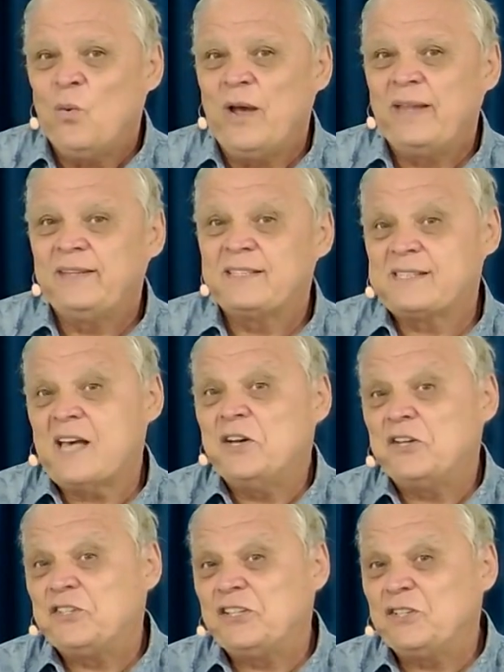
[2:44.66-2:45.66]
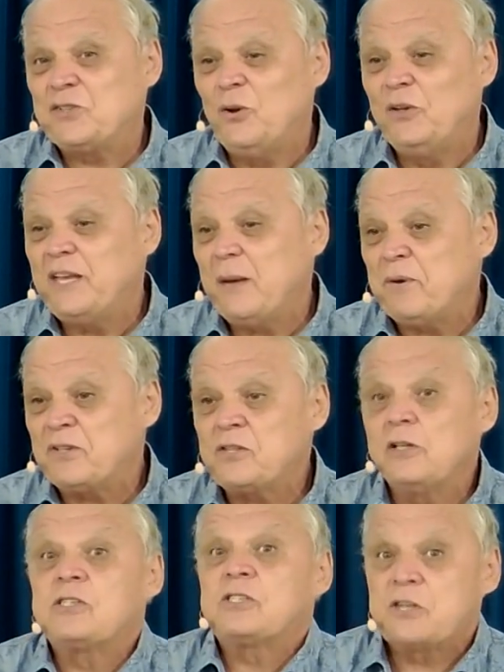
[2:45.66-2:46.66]
When the Sanhedrin told the
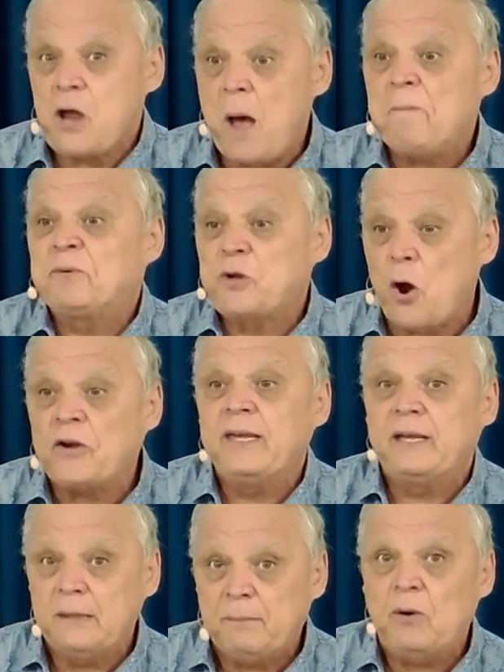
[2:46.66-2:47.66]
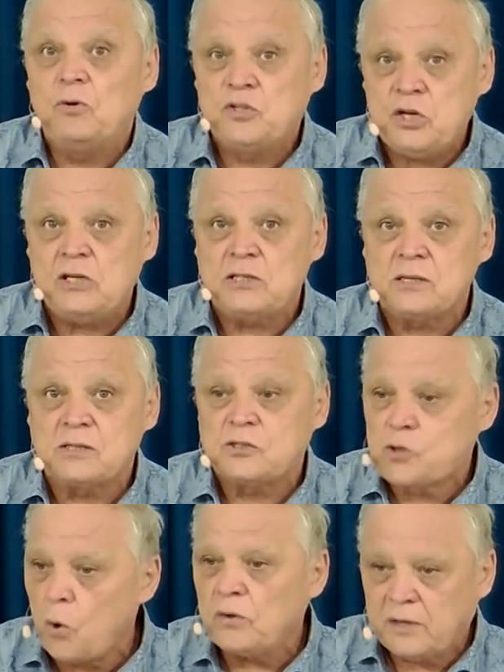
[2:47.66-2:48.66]
apostles, Stop talking about Jesus,
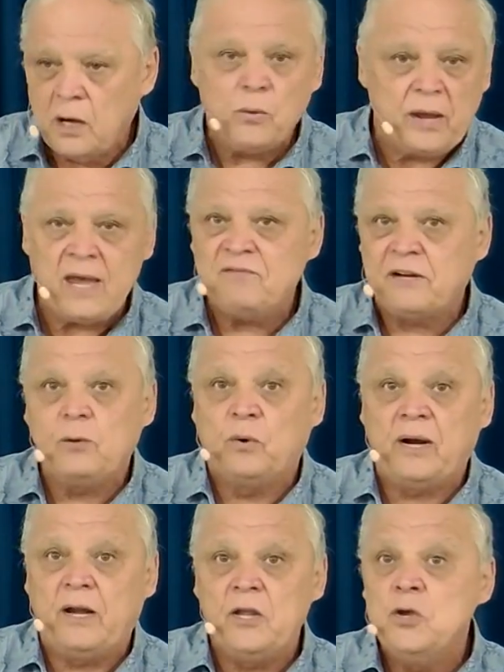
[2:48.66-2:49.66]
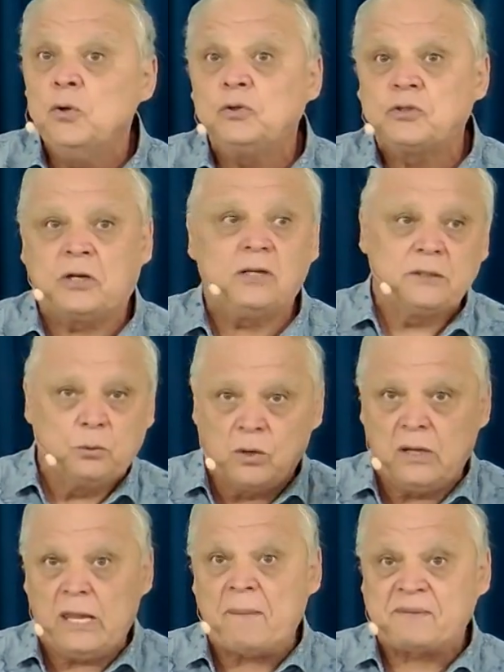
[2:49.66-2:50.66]
don't go everywhere, you turn the
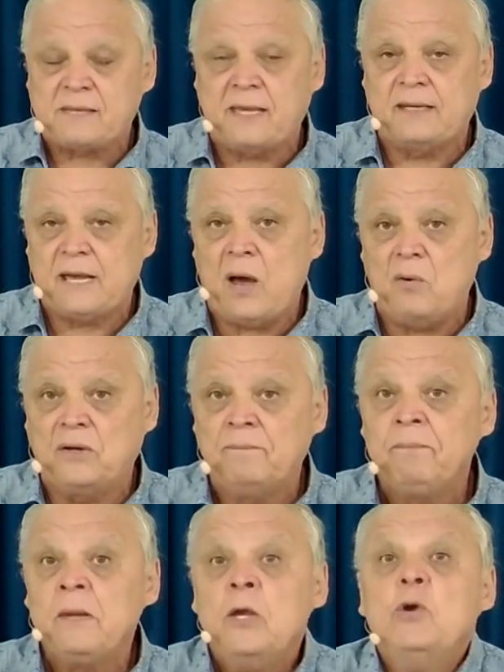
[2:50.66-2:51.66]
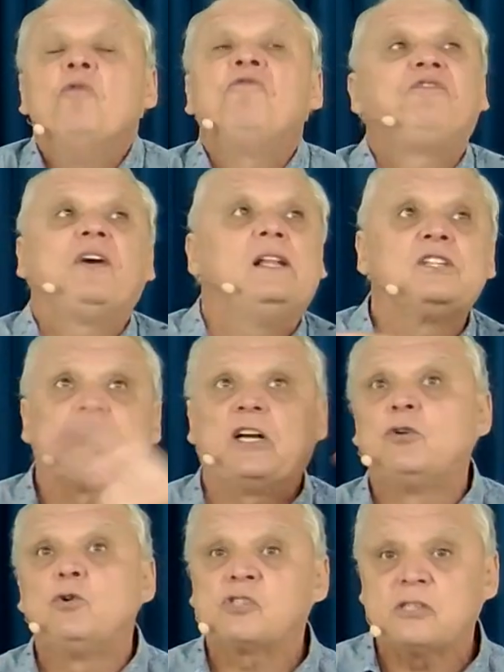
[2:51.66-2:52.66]
world upside down, you fill
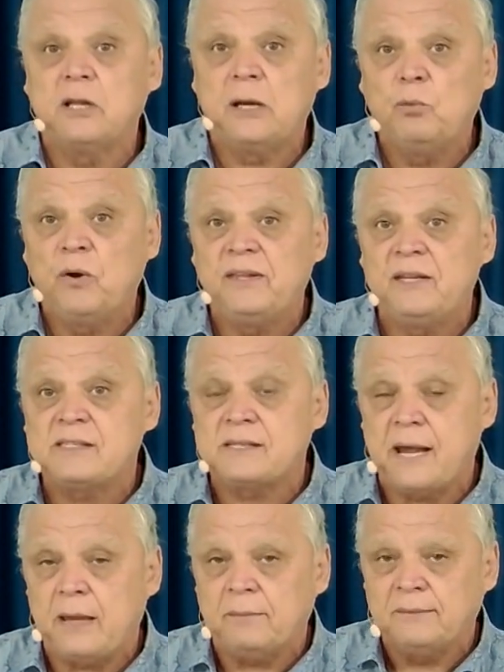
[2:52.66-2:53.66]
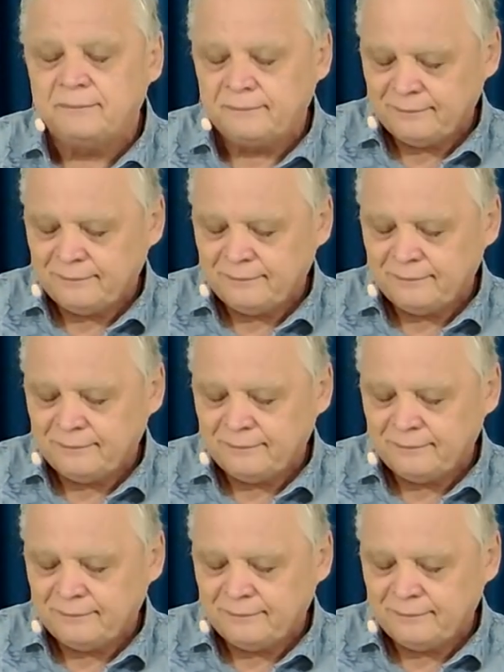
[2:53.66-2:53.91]
Jerusalem with his name.